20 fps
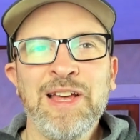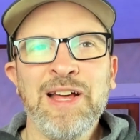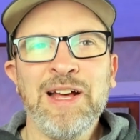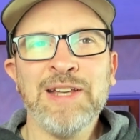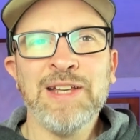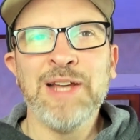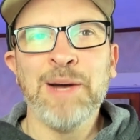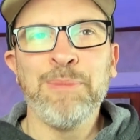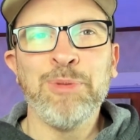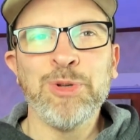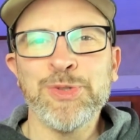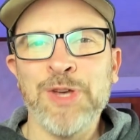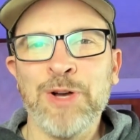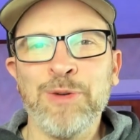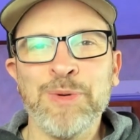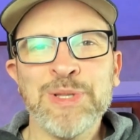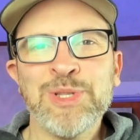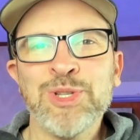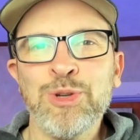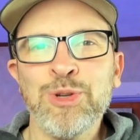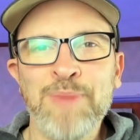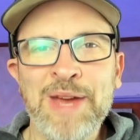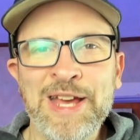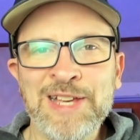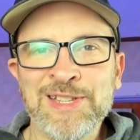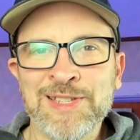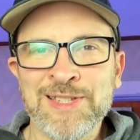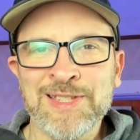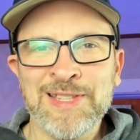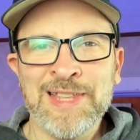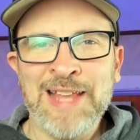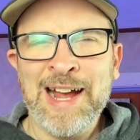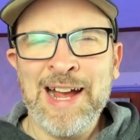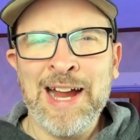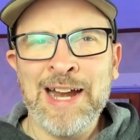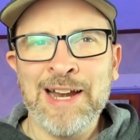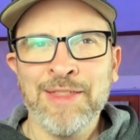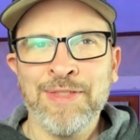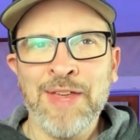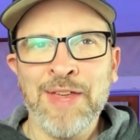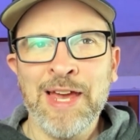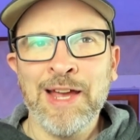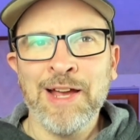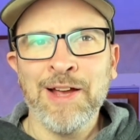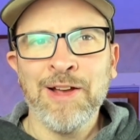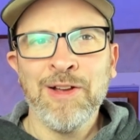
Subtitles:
A double's always 2 bases and that kind of thing.